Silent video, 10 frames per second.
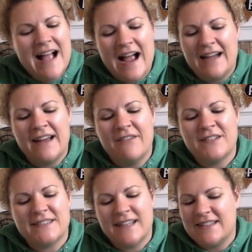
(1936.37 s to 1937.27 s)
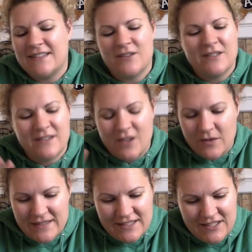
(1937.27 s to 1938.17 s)
I never said
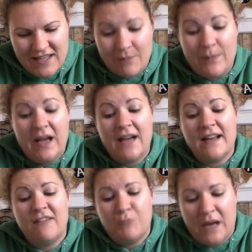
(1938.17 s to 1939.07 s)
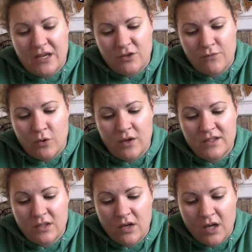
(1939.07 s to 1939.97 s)
no such thing, but I've paid you for
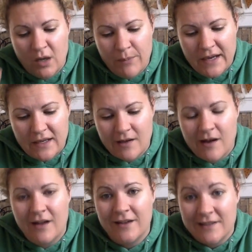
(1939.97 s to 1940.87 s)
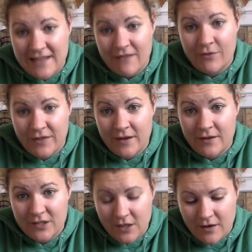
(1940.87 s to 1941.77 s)
it, so I hope I can call you deaf
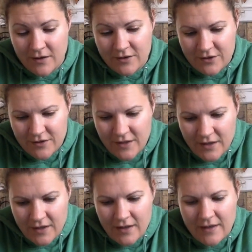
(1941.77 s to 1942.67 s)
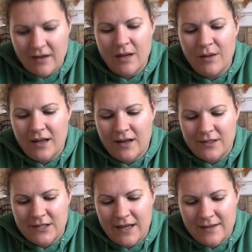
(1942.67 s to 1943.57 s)
without charge. Now come along,
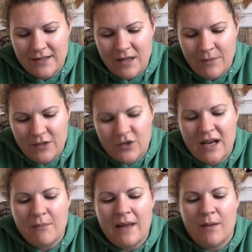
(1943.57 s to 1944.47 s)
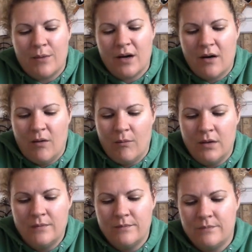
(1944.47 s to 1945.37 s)
Giles, and help me drag my lumber home.
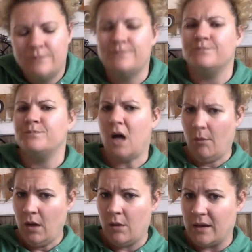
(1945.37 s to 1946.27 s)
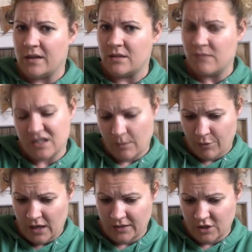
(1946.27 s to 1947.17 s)
A moment, Mr.
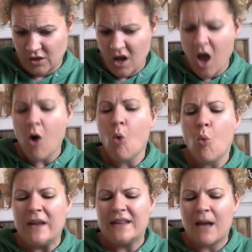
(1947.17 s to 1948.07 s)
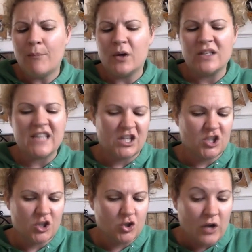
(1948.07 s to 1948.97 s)
Proctor. What lumber is
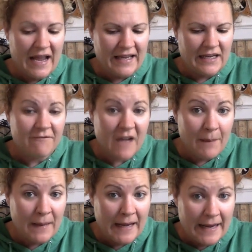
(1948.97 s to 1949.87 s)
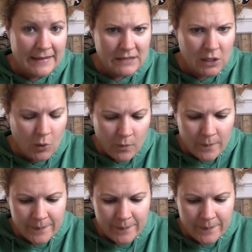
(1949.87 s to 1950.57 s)
that you're dragging, if I may ask you?